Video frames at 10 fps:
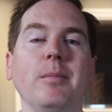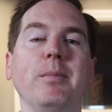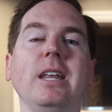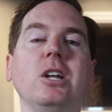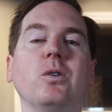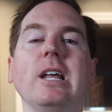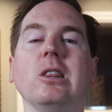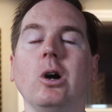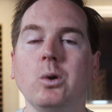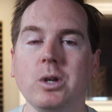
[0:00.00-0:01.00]
many great
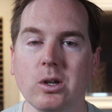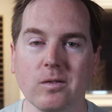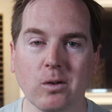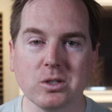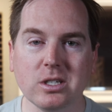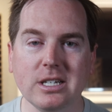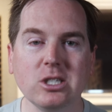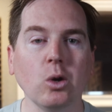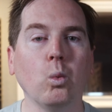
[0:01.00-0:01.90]
local universities,